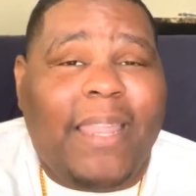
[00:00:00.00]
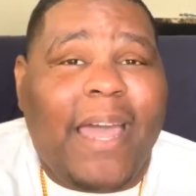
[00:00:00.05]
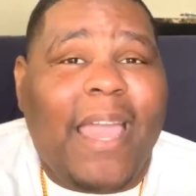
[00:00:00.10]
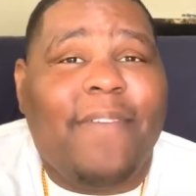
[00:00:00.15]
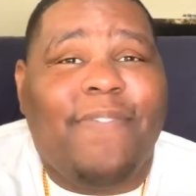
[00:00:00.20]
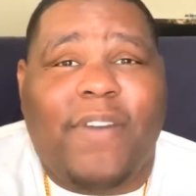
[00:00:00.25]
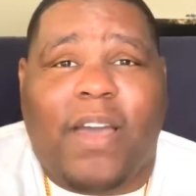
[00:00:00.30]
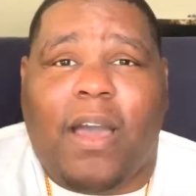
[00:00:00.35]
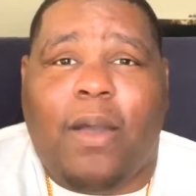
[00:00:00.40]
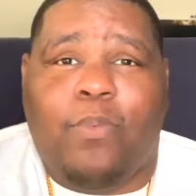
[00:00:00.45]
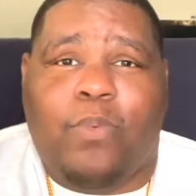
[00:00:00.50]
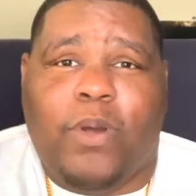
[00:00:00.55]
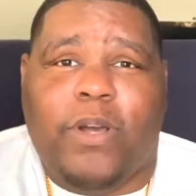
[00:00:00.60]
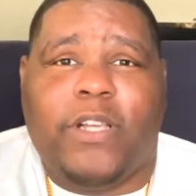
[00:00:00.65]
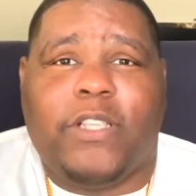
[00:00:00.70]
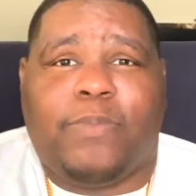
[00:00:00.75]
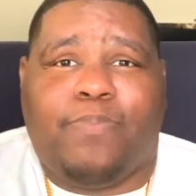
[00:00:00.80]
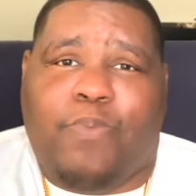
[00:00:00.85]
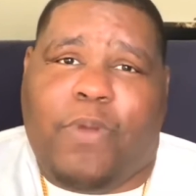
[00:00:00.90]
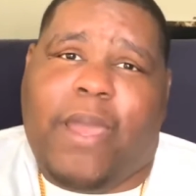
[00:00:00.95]
life how I
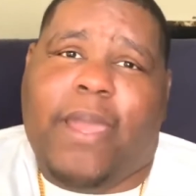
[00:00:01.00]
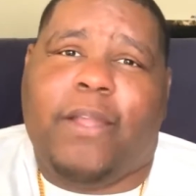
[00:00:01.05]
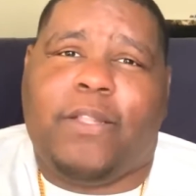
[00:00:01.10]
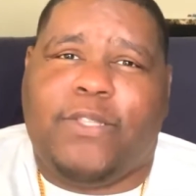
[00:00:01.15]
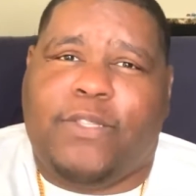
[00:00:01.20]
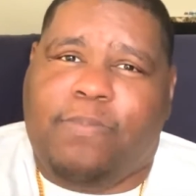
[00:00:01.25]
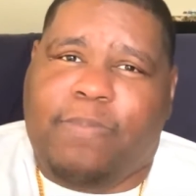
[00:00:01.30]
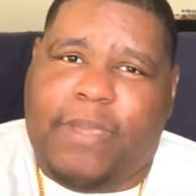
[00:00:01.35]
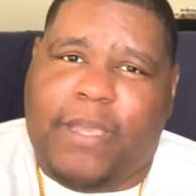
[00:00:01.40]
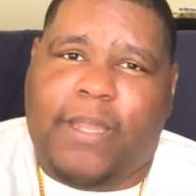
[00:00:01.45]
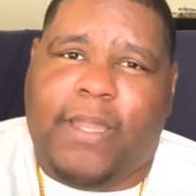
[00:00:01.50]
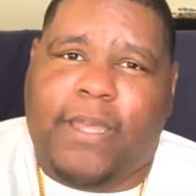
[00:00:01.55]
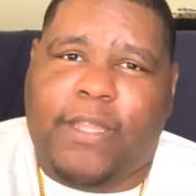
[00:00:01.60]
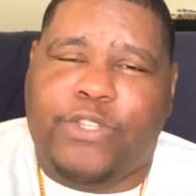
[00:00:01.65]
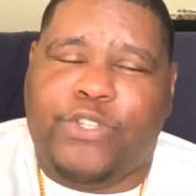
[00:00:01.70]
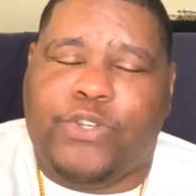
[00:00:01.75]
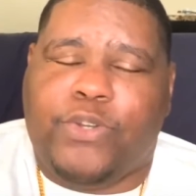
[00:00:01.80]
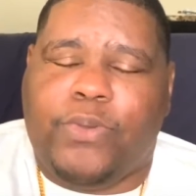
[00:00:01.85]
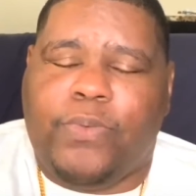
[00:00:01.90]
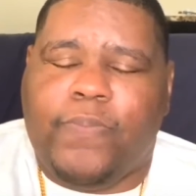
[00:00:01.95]
was prior to being
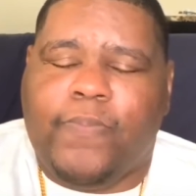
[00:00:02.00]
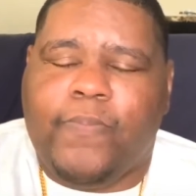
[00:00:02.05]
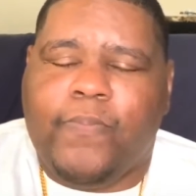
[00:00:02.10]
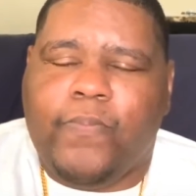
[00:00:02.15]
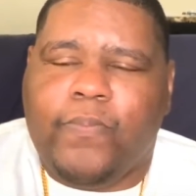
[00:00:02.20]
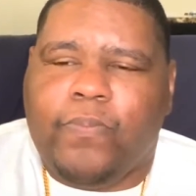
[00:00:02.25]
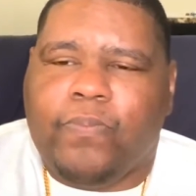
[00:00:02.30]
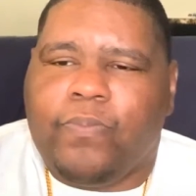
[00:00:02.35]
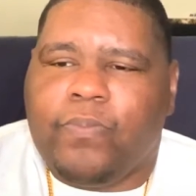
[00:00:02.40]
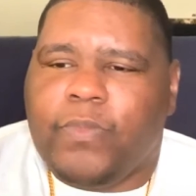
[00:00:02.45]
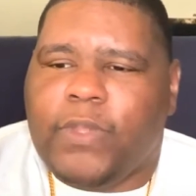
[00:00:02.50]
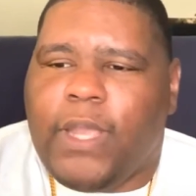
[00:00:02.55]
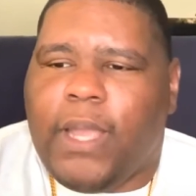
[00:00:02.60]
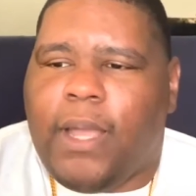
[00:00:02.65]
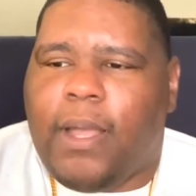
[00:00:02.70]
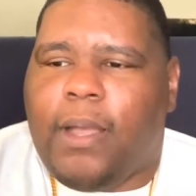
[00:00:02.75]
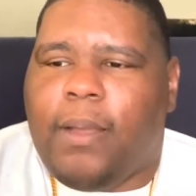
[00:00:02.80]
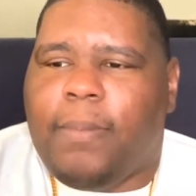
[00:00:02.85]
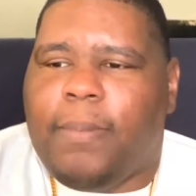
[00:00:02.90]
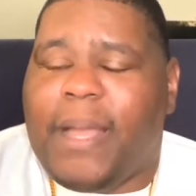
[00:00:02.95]
injured.
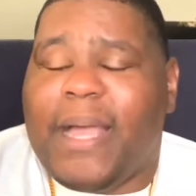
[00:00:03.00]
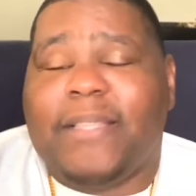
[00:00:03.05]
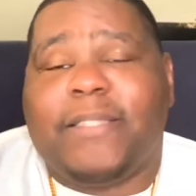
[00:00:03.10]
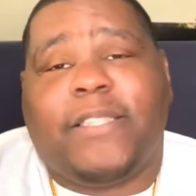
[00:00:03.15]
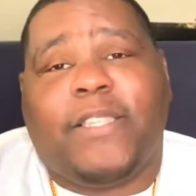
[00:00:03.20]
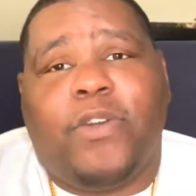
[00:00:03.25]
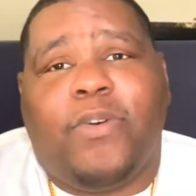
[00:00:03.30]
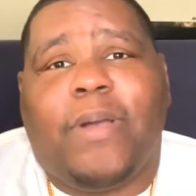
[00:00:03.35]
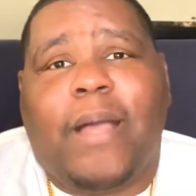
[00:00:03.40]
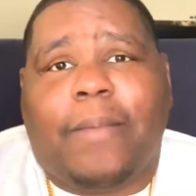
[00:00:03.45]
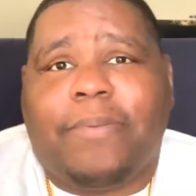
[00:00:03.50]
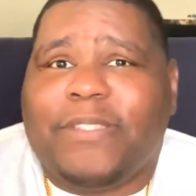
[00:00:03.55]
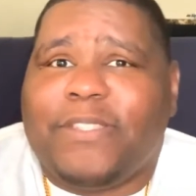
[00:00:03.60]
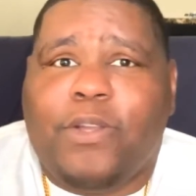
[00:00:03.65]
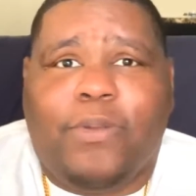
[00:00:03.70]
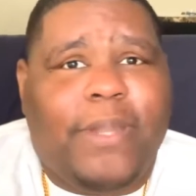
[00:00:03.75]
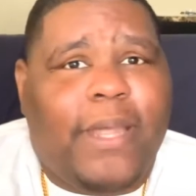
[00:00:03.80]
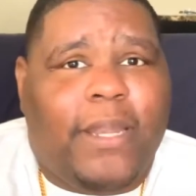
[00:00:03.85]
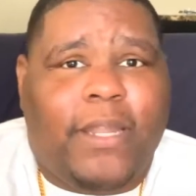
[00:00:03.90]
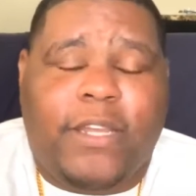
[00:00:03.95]
I'm still
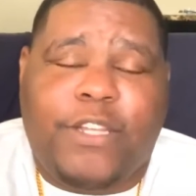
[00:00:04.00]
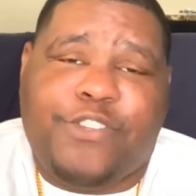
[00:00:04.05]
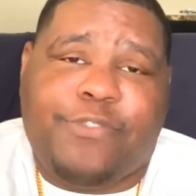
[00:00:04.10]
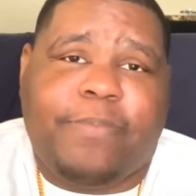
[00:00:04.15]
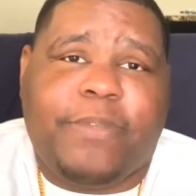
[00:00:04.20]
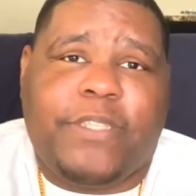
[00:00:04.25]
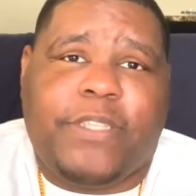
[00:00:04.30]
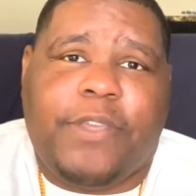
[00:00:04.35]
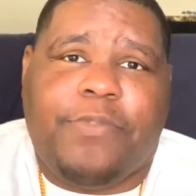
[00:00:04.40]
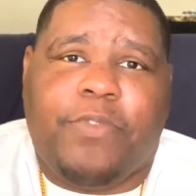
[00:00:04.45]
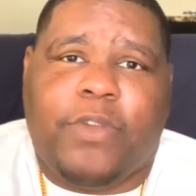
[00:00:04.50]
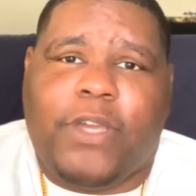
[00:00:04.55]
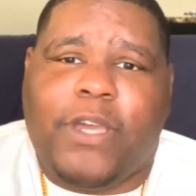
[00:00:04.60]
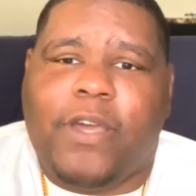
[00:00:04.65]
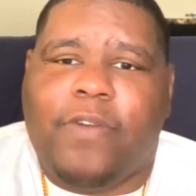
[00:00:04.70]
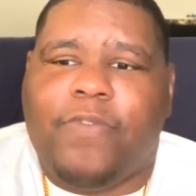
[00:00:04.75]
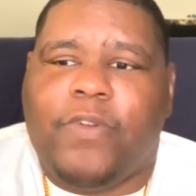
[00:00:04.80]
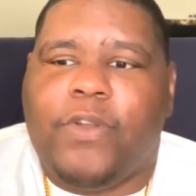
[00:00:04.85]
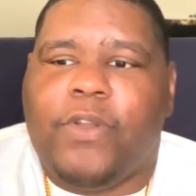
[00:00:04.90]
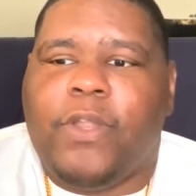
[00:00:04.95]
not 100%
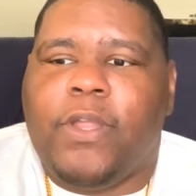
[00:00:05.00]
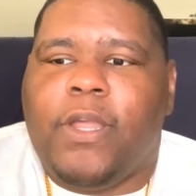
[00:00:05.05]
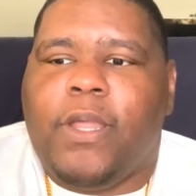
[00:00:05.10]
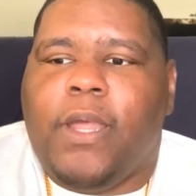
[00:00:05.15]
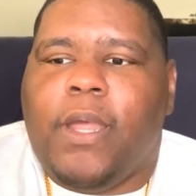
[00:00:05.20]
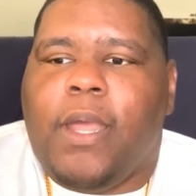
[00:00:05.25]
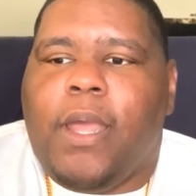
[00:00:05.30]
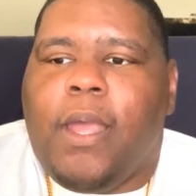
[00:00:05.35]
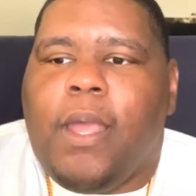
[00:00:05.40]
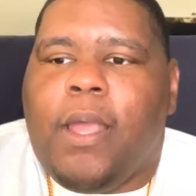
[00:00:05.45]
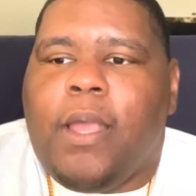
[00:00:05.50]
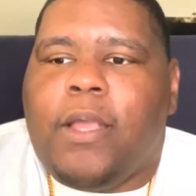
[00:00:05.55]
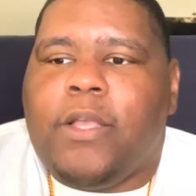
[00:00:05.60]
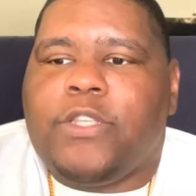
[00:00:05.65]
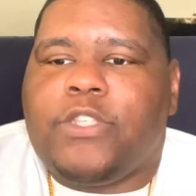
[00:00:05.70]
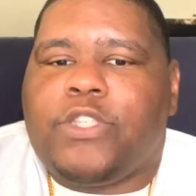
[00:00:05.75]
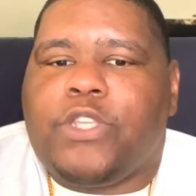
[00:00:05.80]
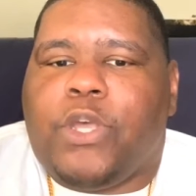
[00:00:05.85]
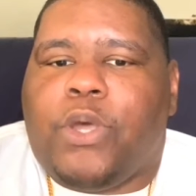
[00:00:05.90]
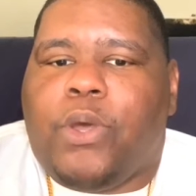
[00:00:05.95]
recovered.
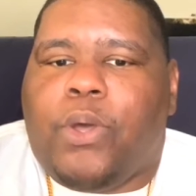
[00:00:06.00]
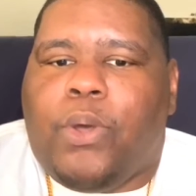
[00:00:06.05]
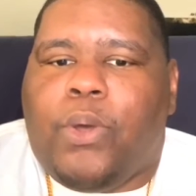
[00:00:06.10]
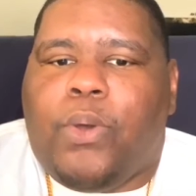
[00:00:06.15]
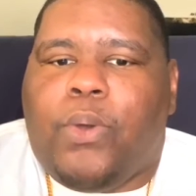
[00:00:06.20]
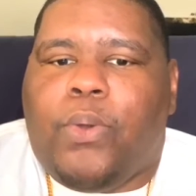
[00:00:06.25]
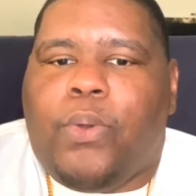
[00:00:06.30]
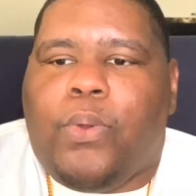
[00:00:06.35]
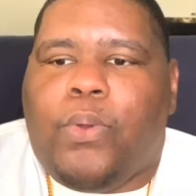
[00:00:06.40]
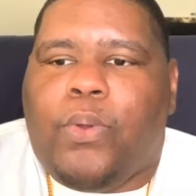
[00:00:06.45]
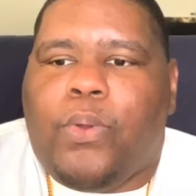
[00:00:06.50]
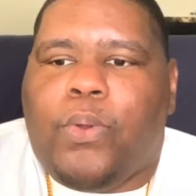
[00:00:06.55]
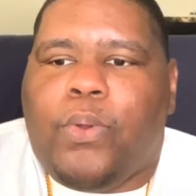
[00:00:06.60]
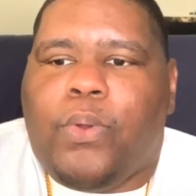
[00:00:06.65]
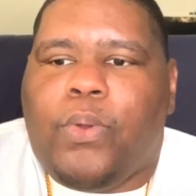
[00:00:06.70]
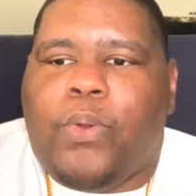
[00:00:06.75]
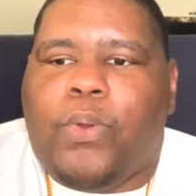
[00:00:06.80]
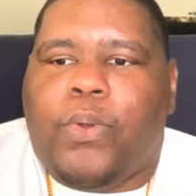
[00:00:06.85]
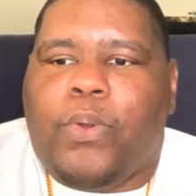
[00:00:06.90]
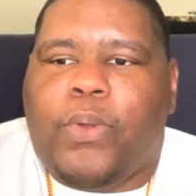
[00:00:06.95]
So
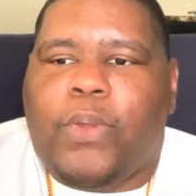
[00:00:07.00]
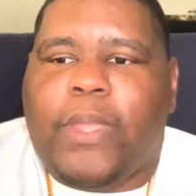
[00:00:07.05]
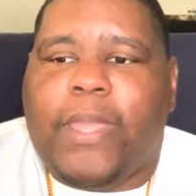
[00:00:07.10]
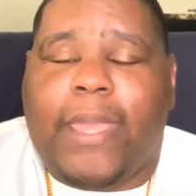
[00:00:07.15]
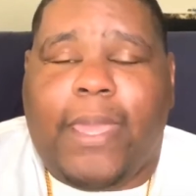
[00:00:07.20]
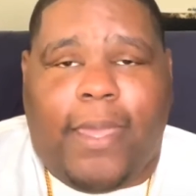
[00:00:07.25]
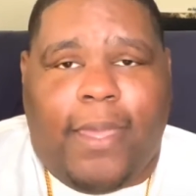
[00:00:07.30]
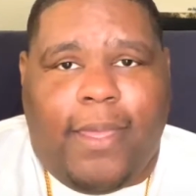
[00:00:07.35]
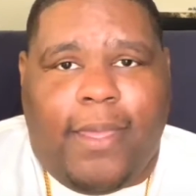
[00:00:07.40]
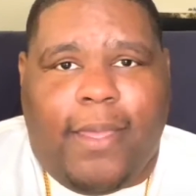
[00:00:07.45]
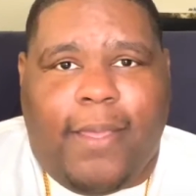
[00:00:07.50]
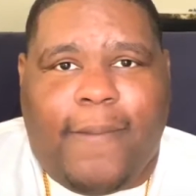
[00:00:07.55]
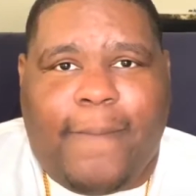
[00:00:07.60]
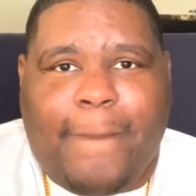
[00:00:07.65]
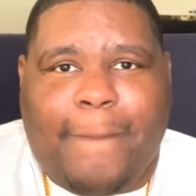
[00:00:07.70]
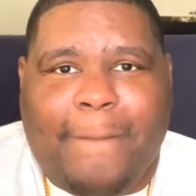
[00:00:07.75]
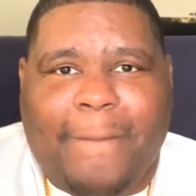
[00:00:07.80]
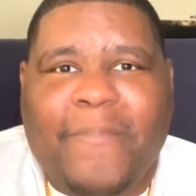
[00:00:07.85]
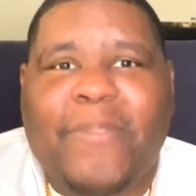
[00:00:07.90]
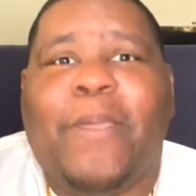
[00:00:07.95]
yeah,
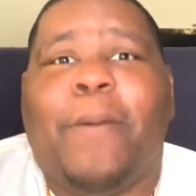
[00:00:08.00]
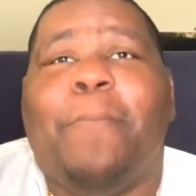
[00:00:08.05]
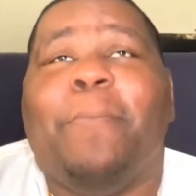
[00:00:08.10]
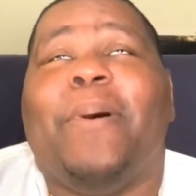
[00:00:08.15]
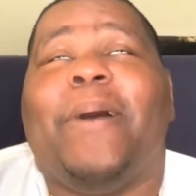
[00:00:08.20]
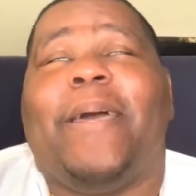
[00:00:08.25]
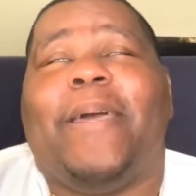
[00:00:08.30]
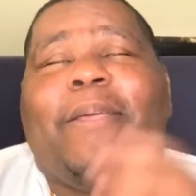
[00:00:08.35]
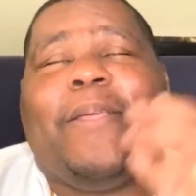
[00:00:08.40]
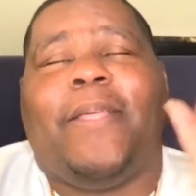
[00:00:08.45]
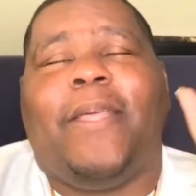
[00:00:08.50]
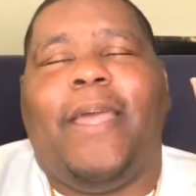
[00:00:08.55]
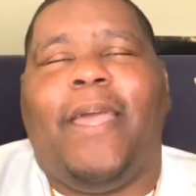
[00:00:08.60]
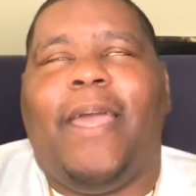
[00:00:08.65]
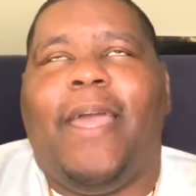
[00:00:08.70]
but